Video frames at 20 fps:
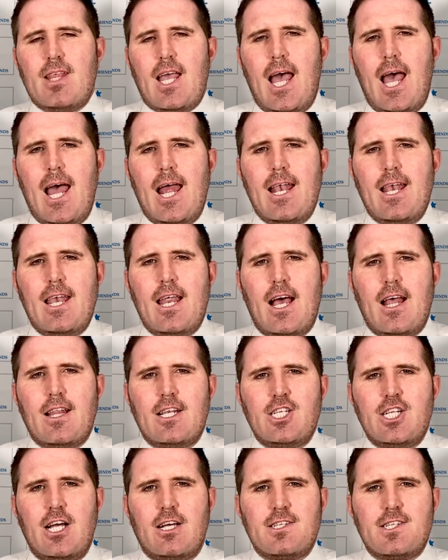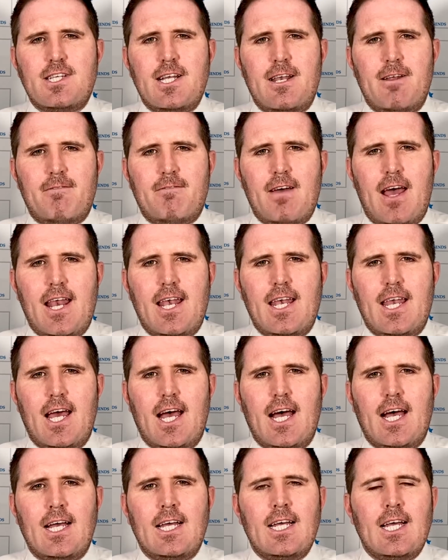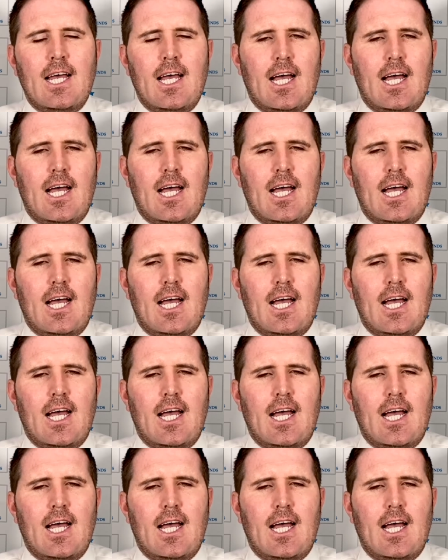and the Chelsea defender,